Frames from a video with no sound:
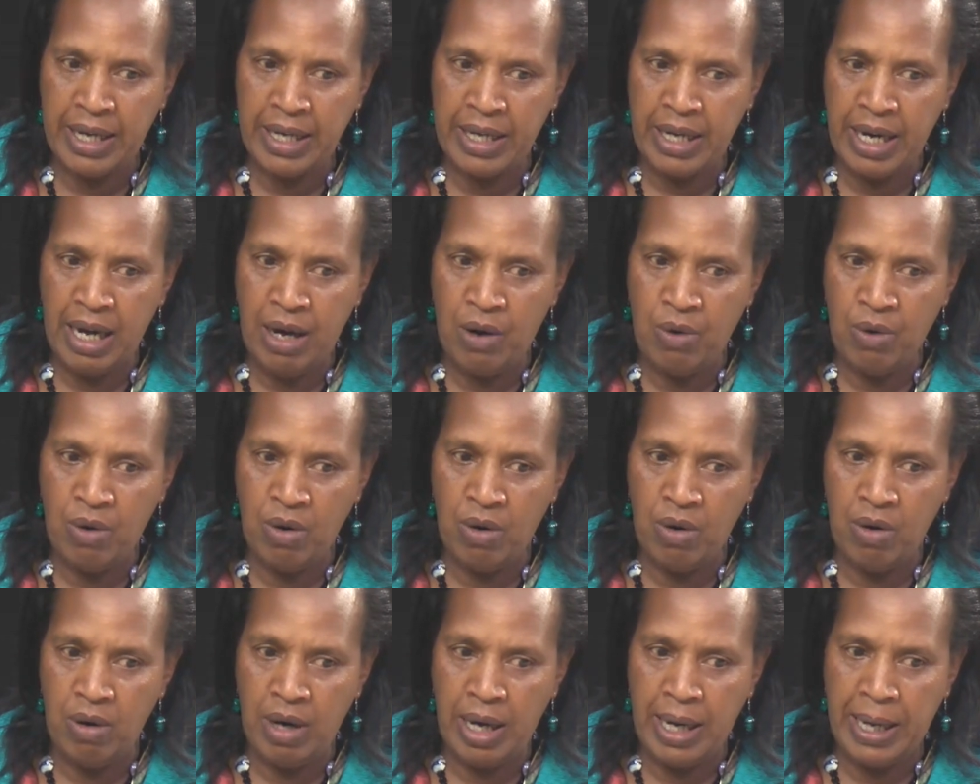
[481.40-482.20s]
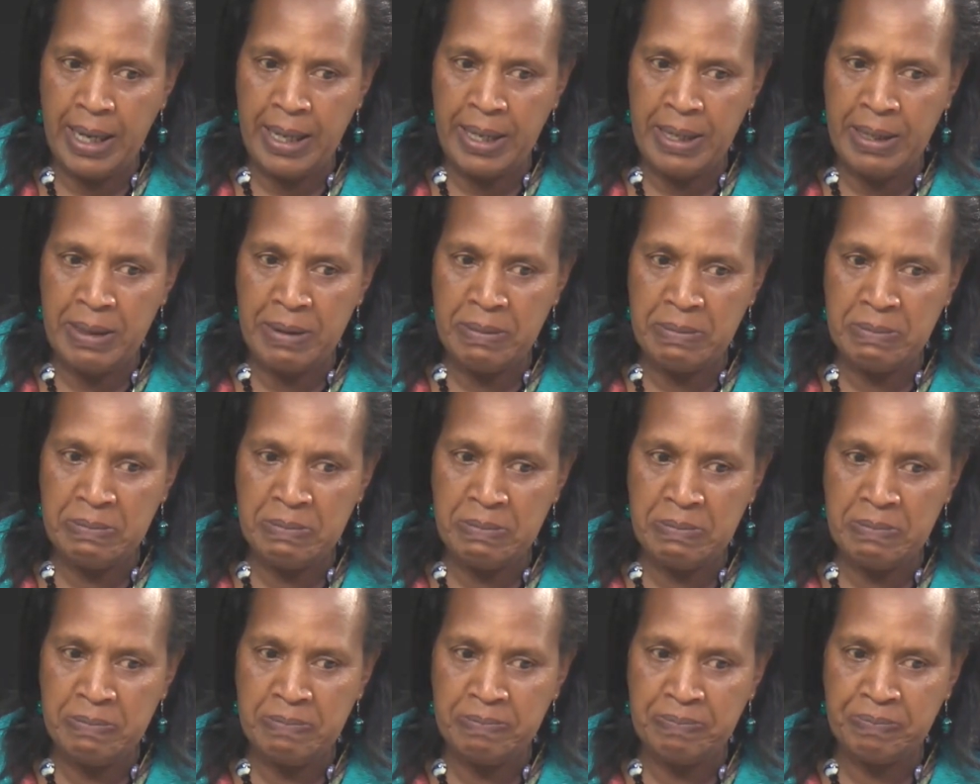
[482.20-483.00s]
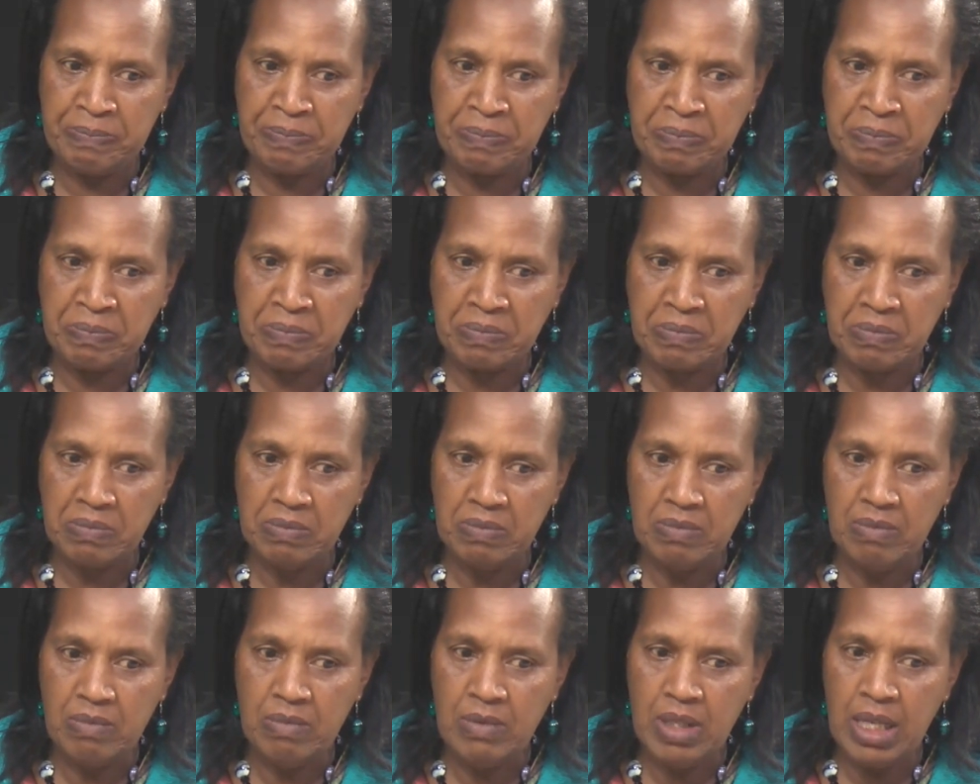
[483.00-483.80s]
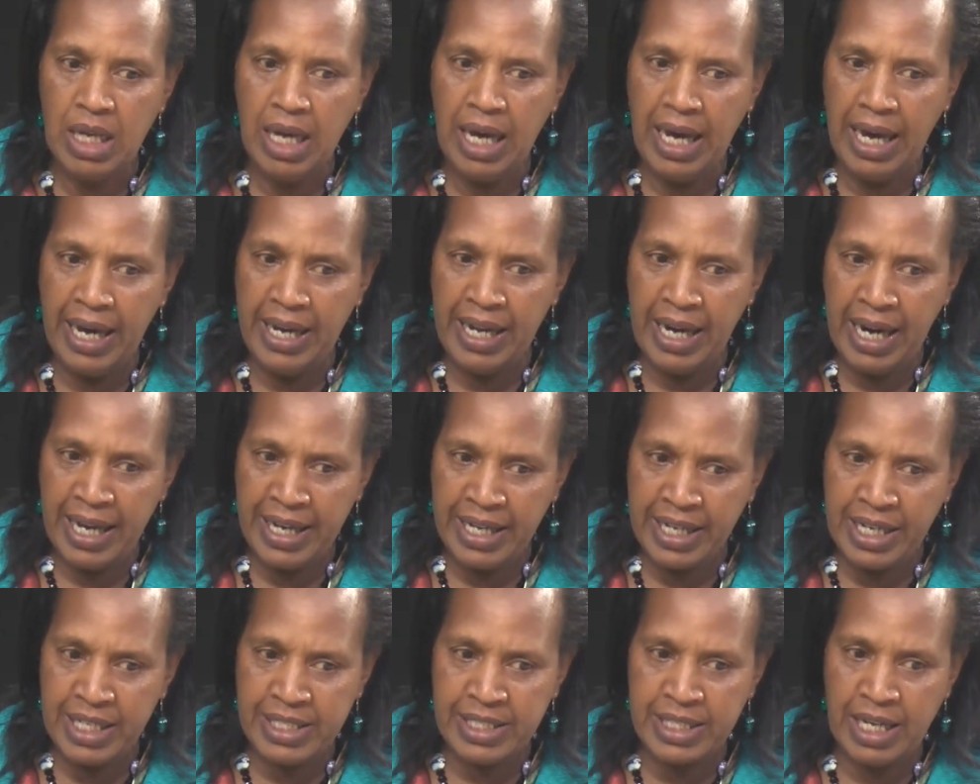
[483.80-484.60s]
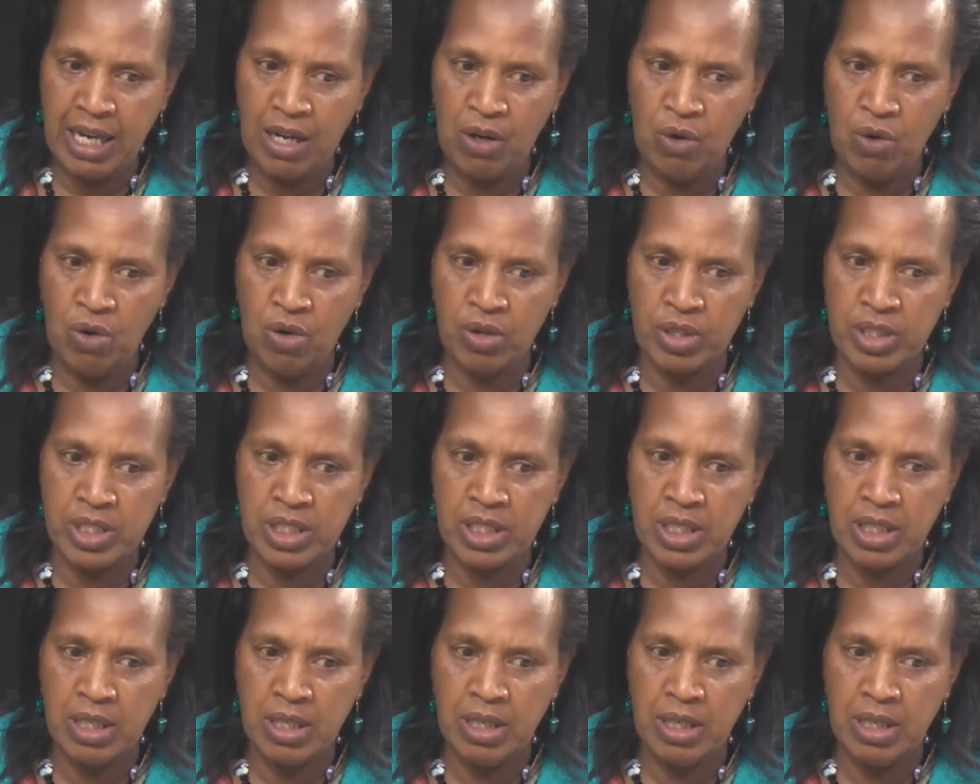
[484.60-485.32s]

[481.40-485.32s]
now, I like it a lot